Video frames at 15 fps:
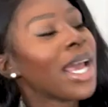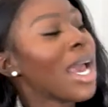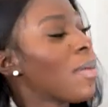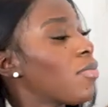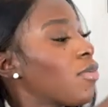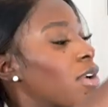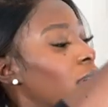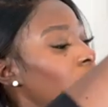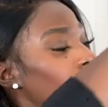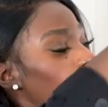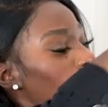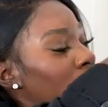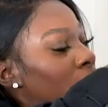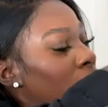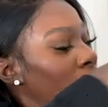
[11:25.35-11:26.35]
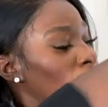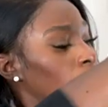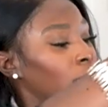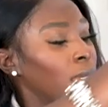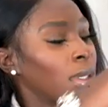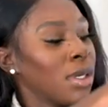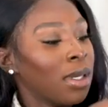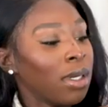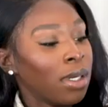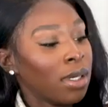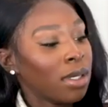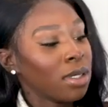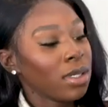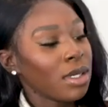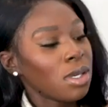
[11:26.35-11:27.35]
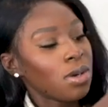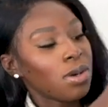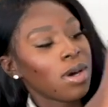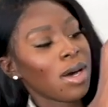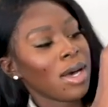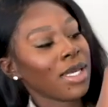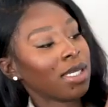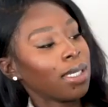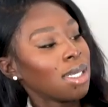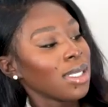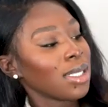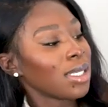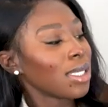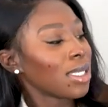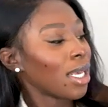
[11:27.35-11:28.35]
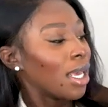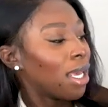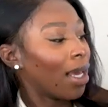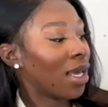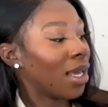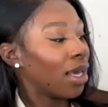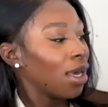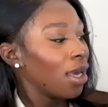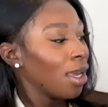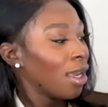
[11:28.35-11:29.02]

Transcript: camera so you guys can see.